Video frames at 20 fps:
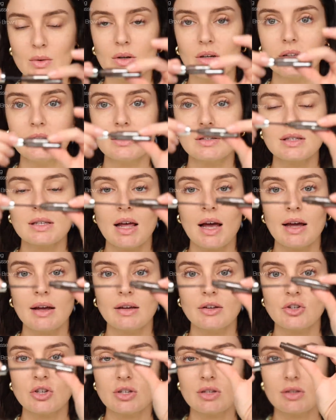what it looks
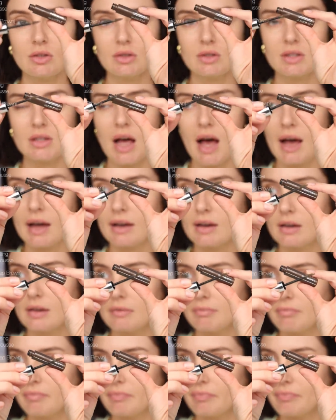like. Just looks like
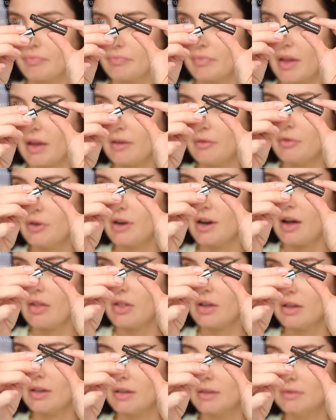every
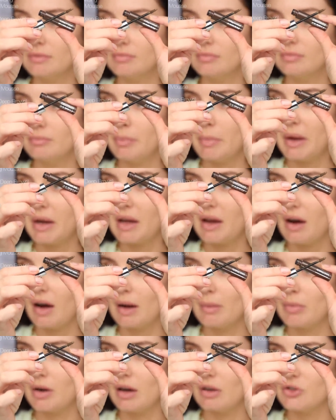other mini
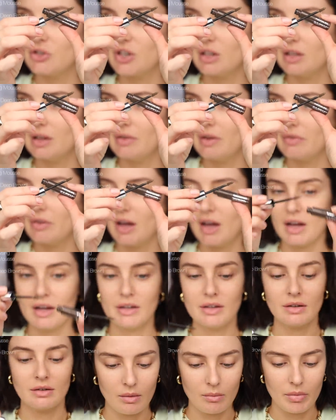eyebrow gel I've ever
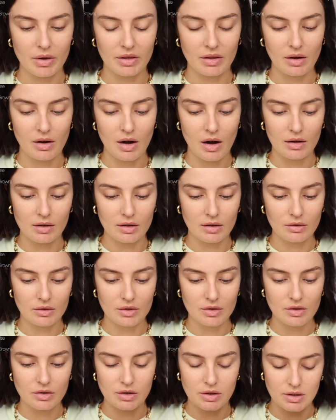had, but the color
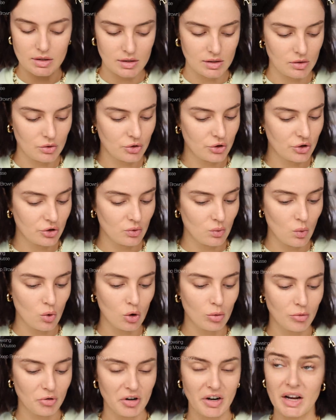looks good. It doesn't look too
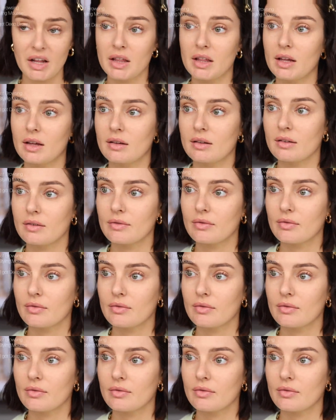warm or anything.